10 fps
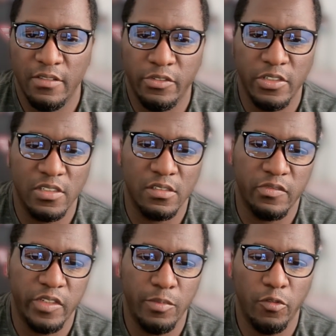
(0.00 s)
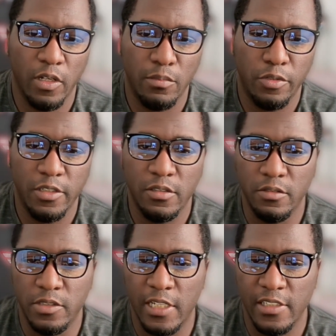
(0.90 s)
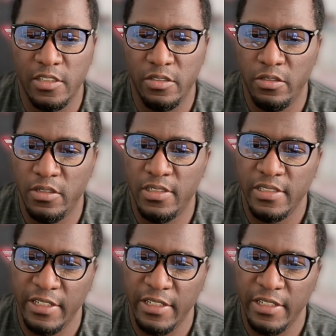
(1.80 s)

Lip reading: and the voices of Phoebe Waller-Bridge, Louis Gossett Jr.,